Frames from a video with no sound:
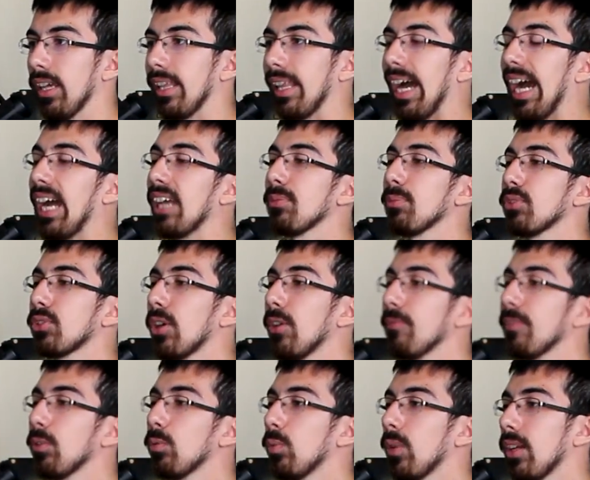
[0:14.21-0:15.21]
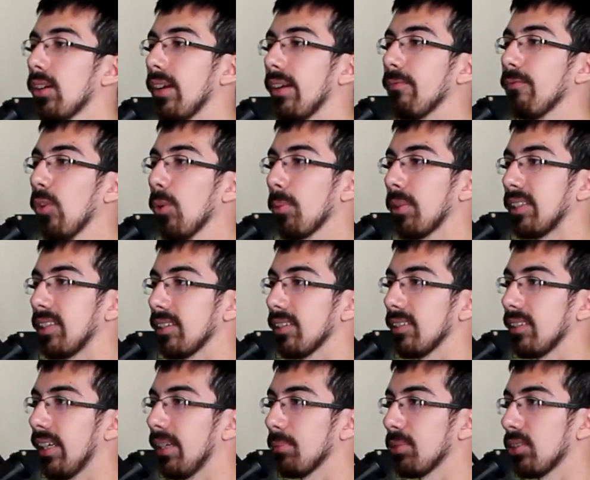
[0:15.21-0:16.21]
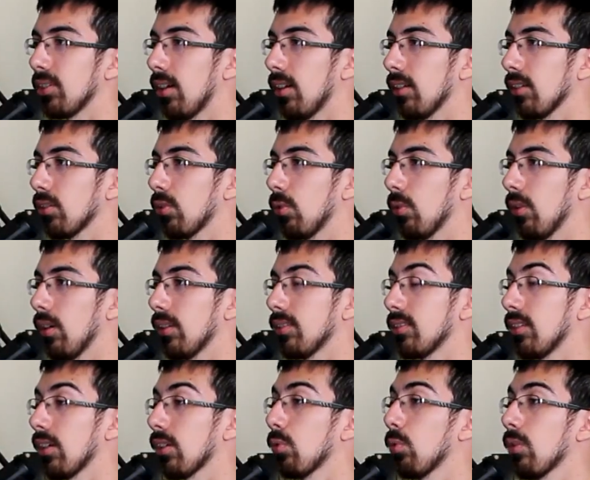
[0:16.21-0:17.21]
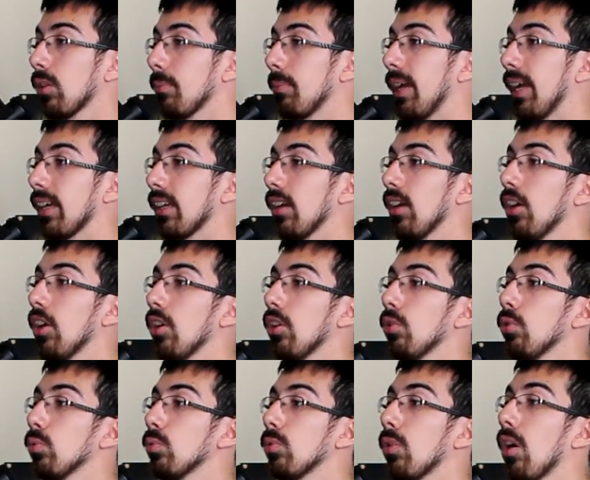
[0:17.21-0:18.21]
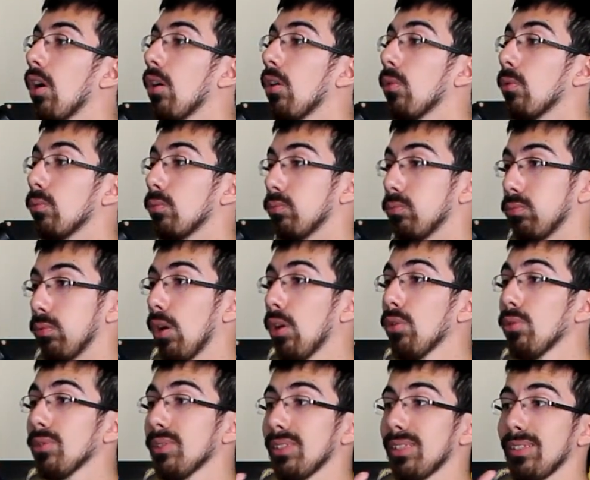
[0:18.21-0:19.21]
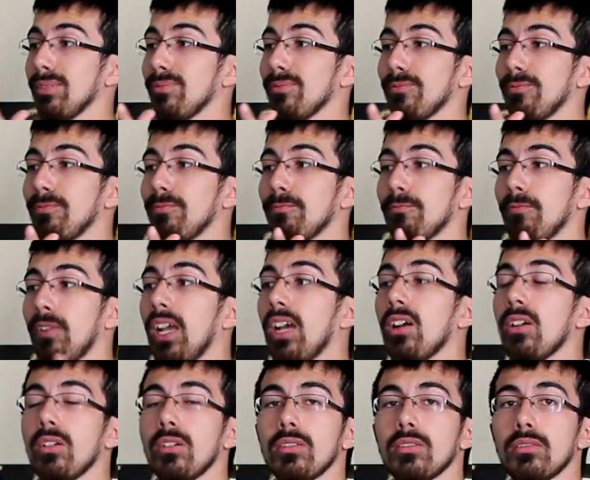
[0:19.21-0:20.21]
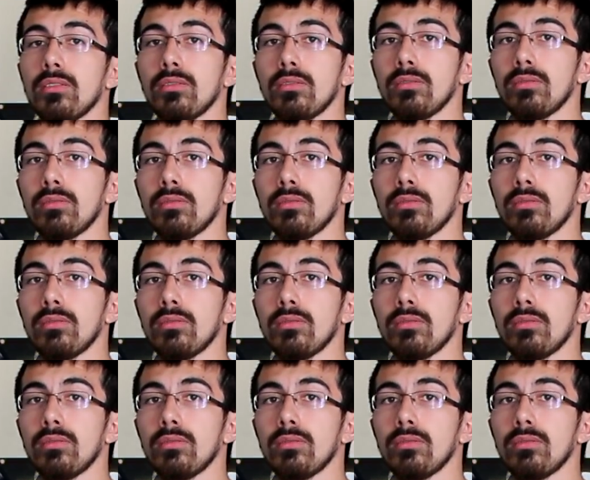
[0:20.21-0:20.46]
The Heisman Trophy winner and former Texas A&M star quarterback who rose and fell